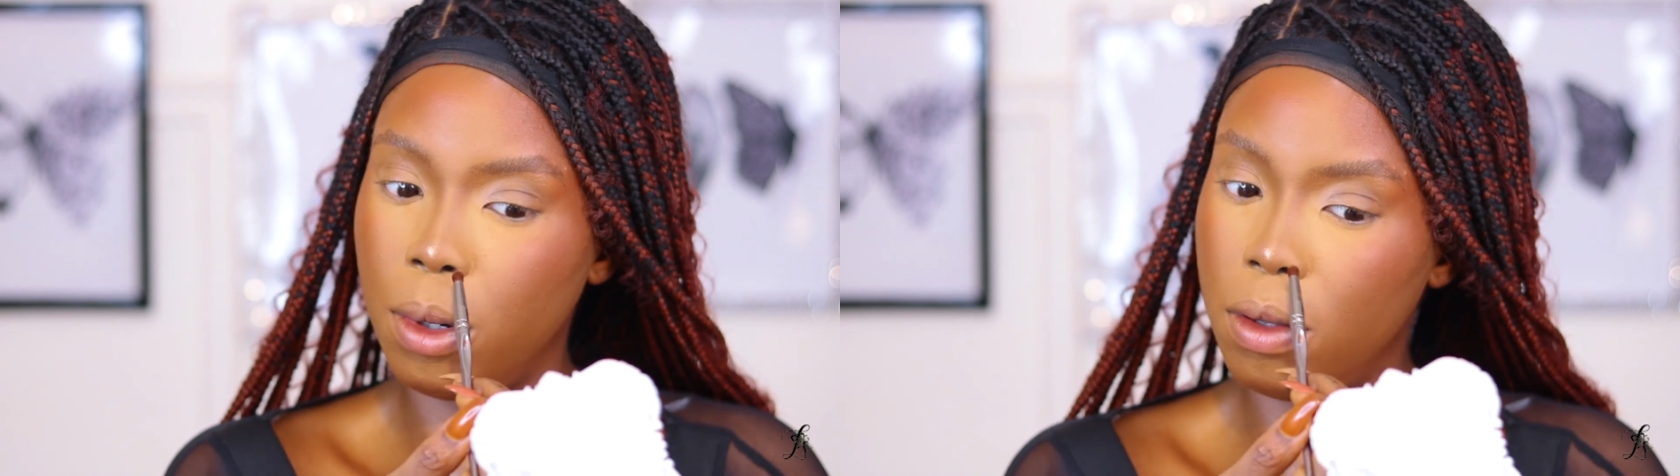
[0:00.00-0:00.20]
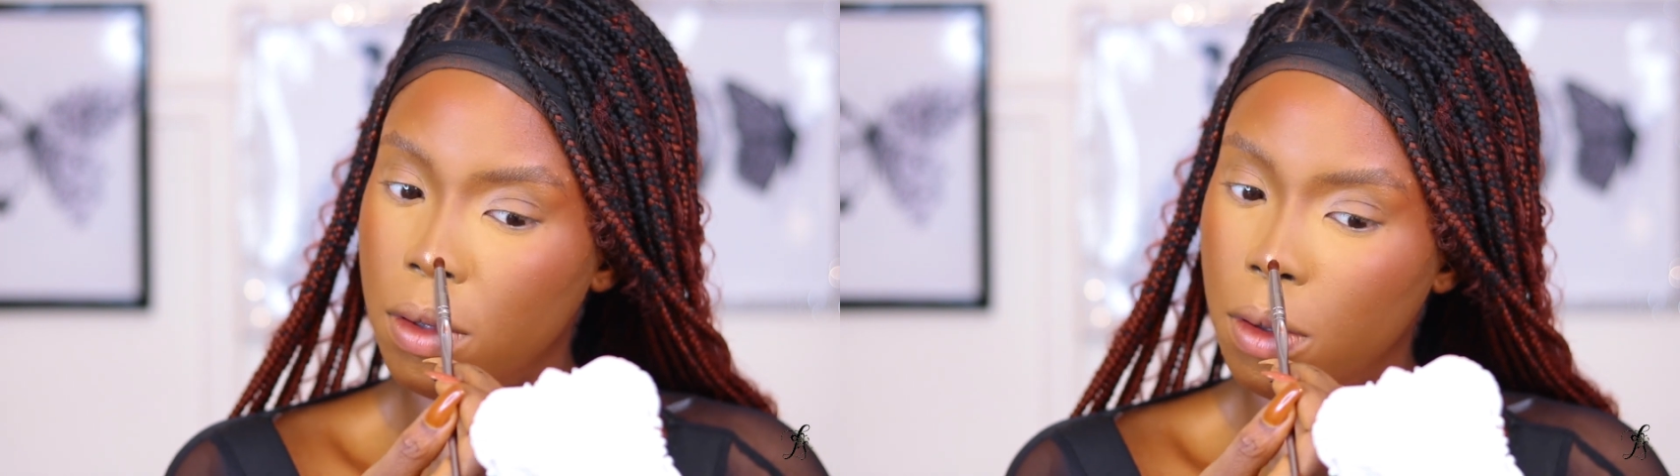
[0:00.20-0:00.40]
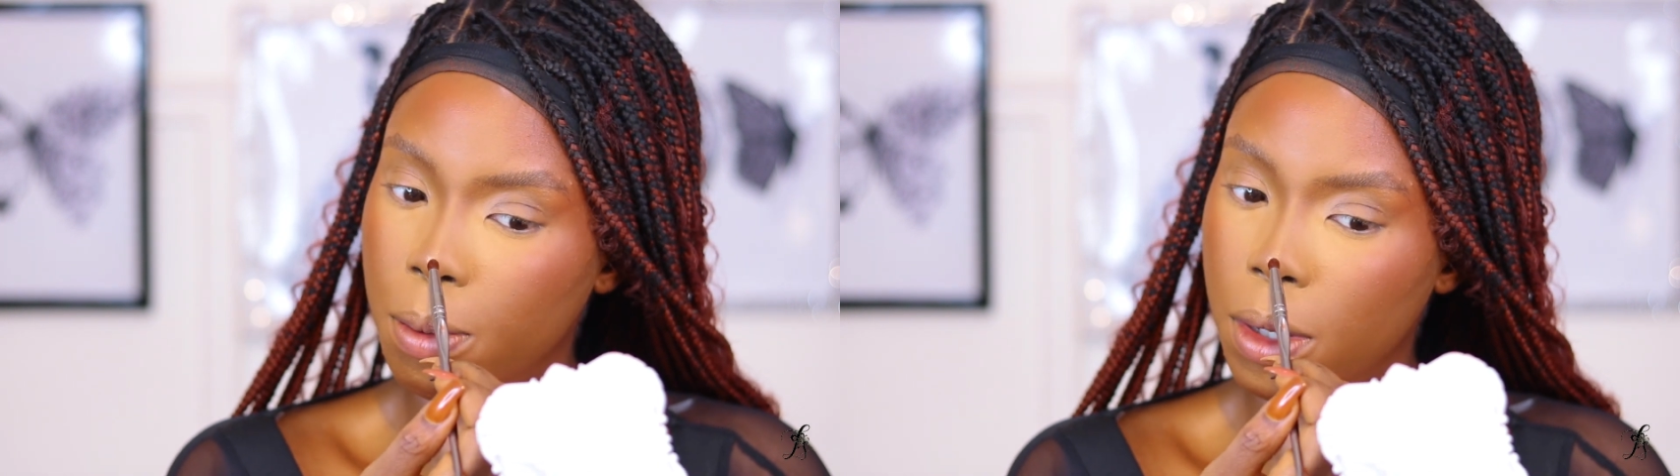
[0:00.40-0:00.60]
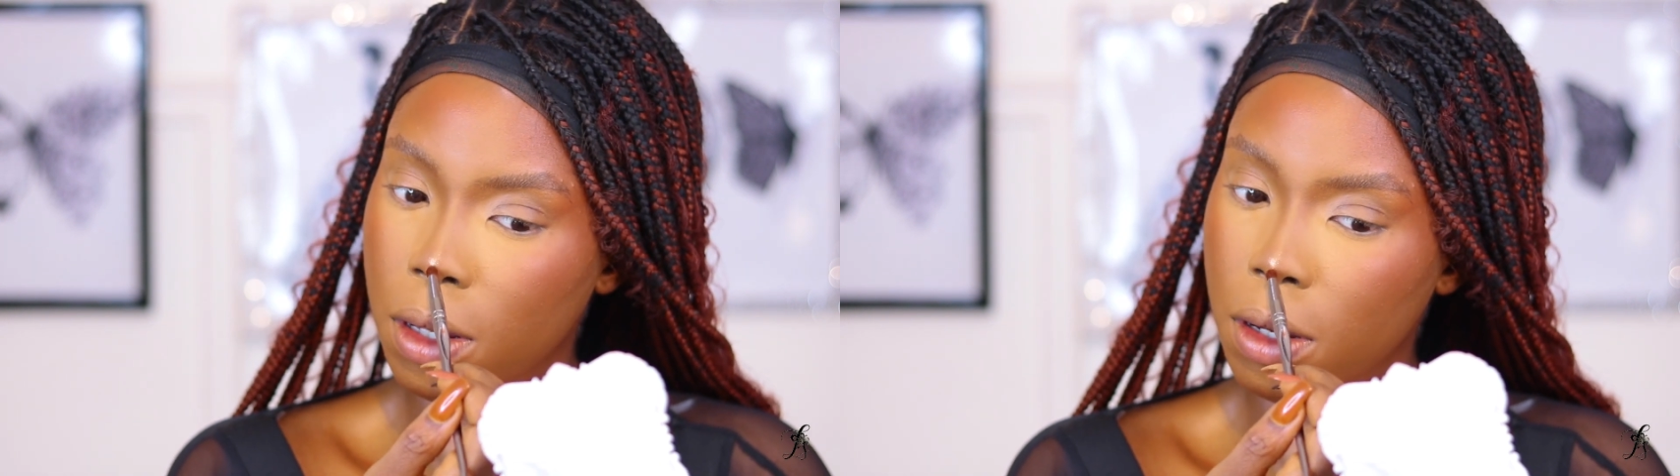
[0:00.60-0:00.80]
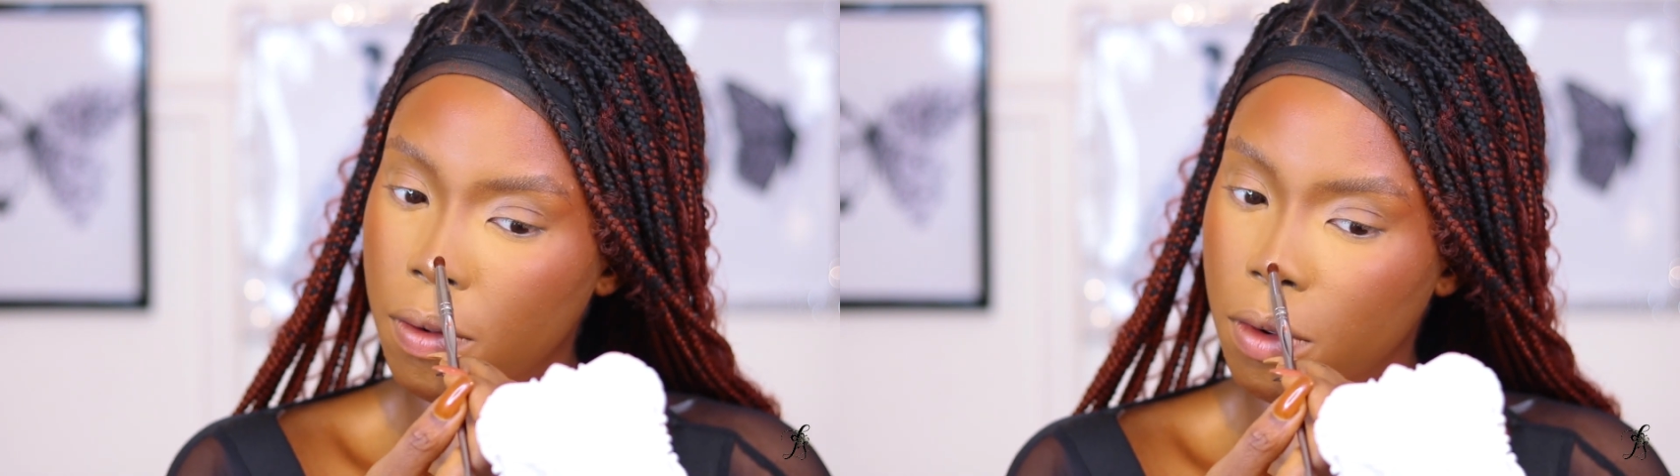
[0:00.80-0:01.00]
but it's not
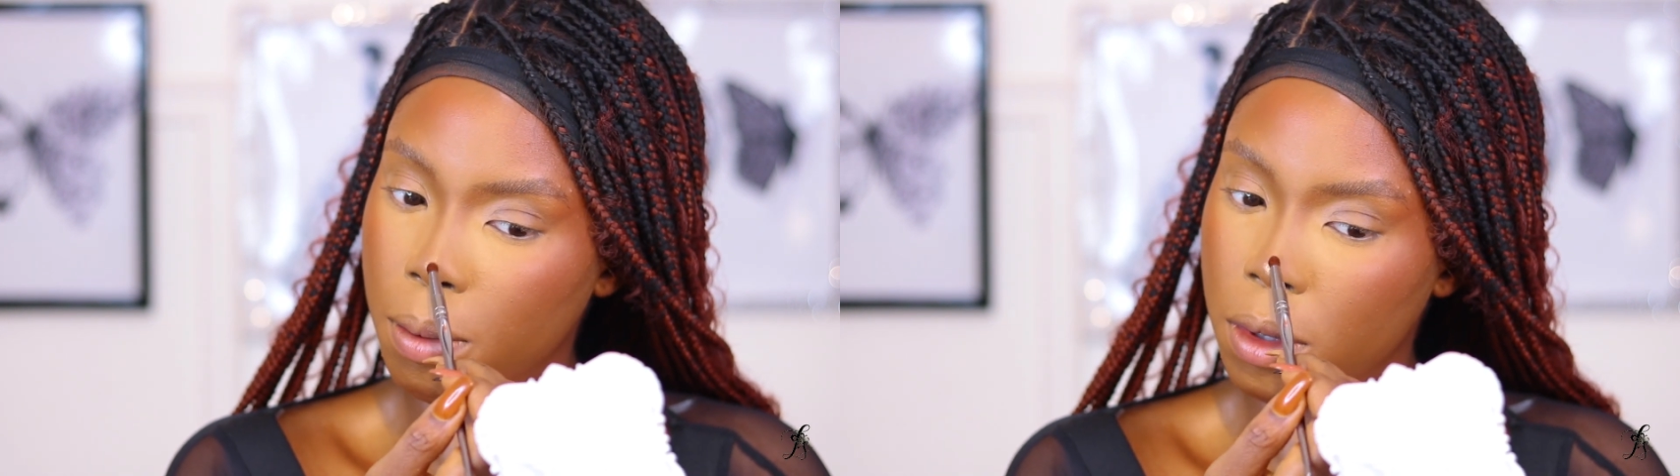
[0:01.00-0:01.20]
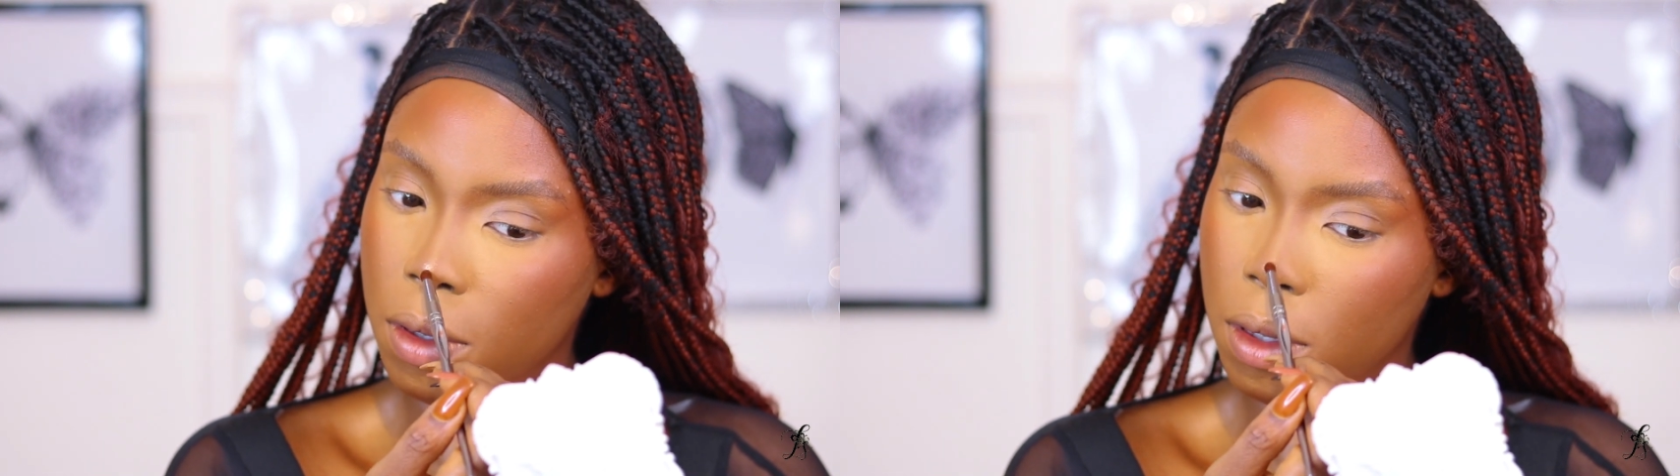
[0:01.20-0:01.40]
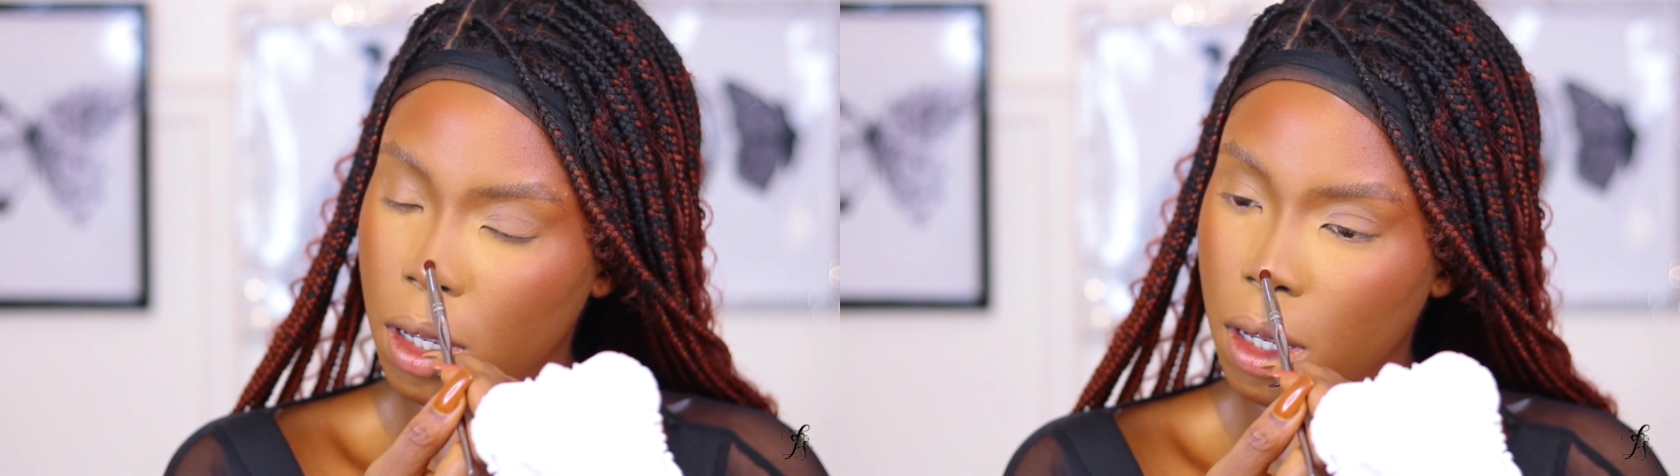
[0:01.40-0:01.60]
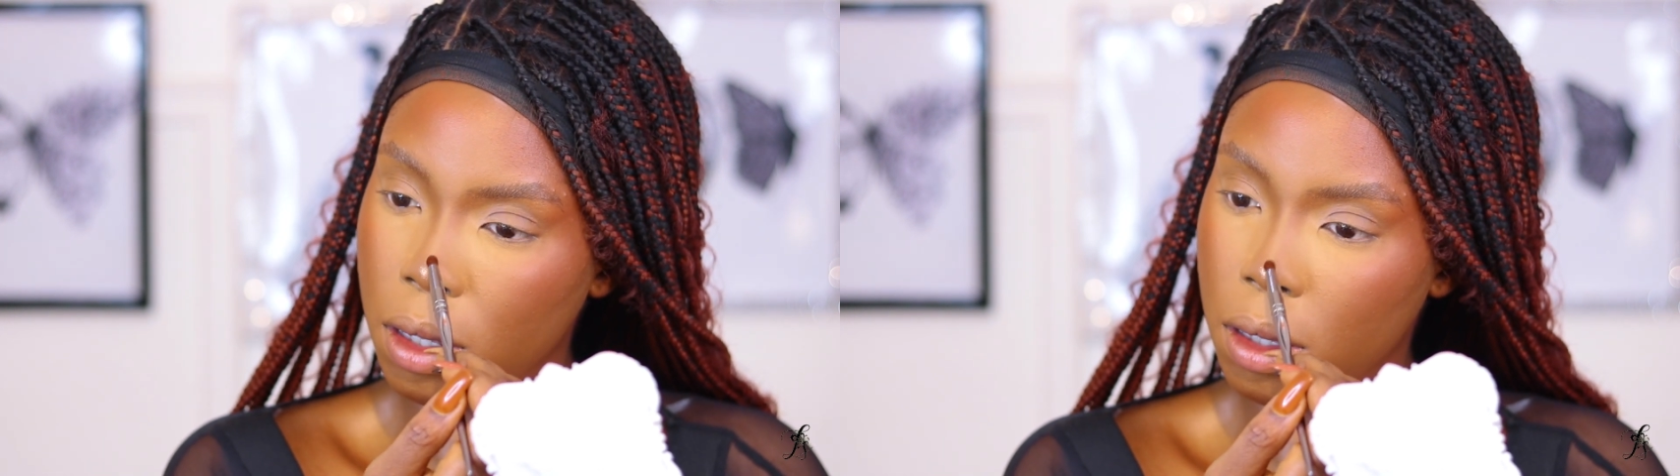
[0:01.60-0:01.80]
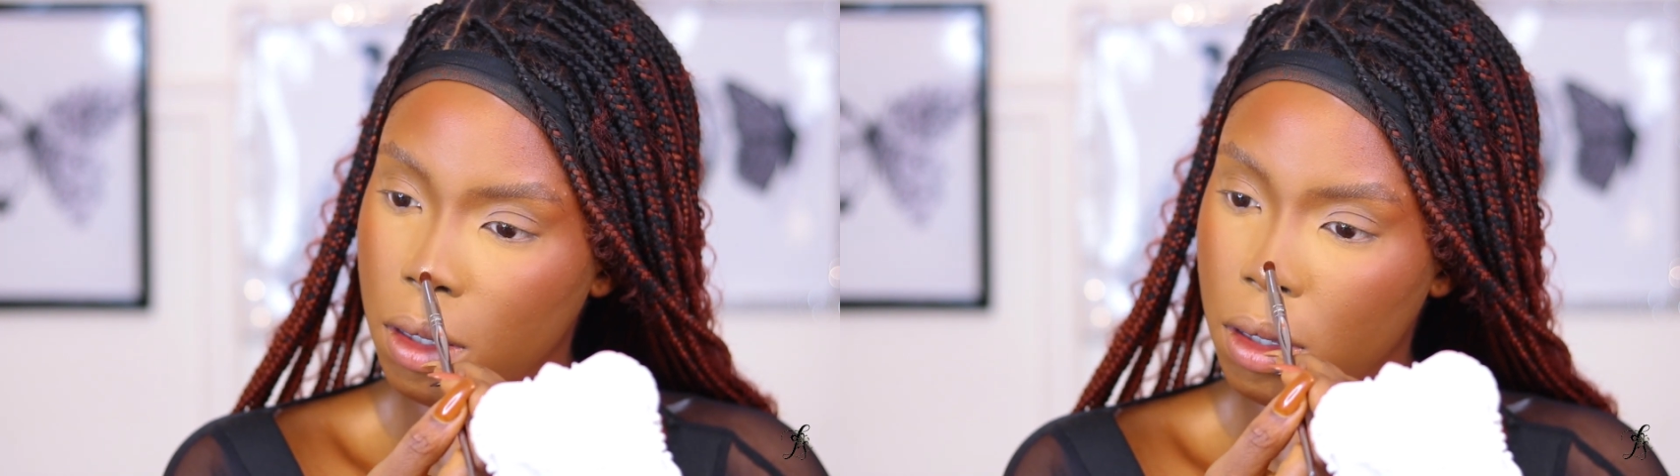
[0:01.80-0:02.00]
blended from the
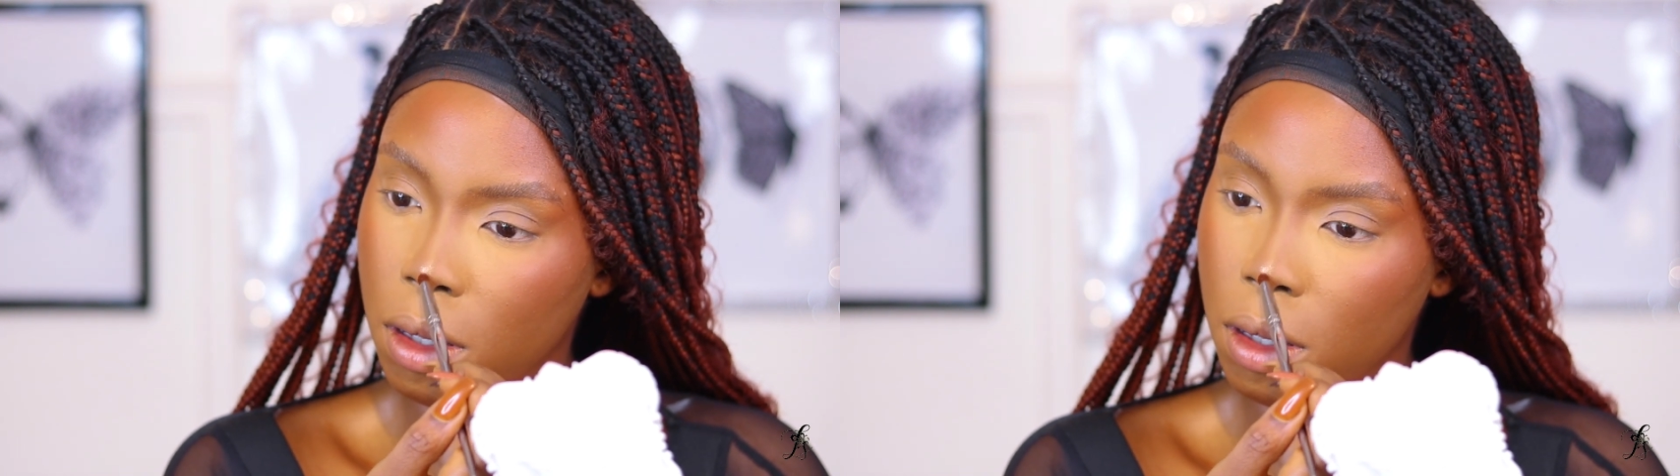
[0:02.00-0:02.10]
side.